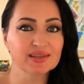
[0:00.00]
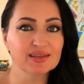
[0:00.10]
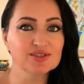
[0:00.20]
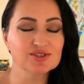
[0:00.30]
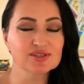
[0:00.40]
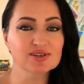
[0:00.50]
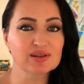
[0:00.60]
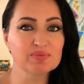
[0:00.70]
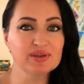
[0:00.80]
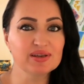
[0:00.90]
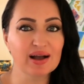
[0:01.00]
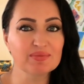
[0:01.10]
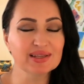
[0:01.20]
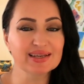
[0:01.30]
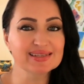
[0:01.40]
it's just going to
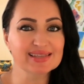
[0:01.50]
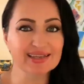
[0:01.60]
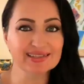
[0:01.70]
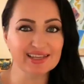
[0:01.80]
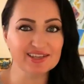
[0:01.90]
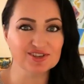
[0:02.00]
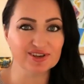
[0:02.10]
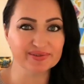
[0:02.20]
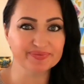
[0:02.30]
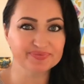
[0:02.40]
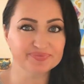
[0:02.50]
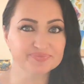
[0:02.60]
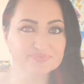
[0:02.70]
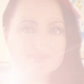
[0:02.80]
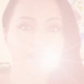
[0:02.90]
become like second nature.
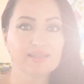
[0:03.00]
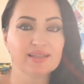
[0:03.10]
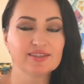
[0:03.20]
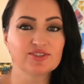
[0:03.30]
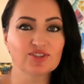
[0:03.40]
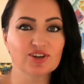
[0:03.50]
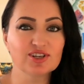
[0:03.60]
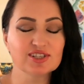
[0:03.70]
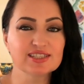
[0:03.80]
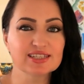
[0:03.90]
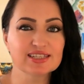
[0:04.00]
The third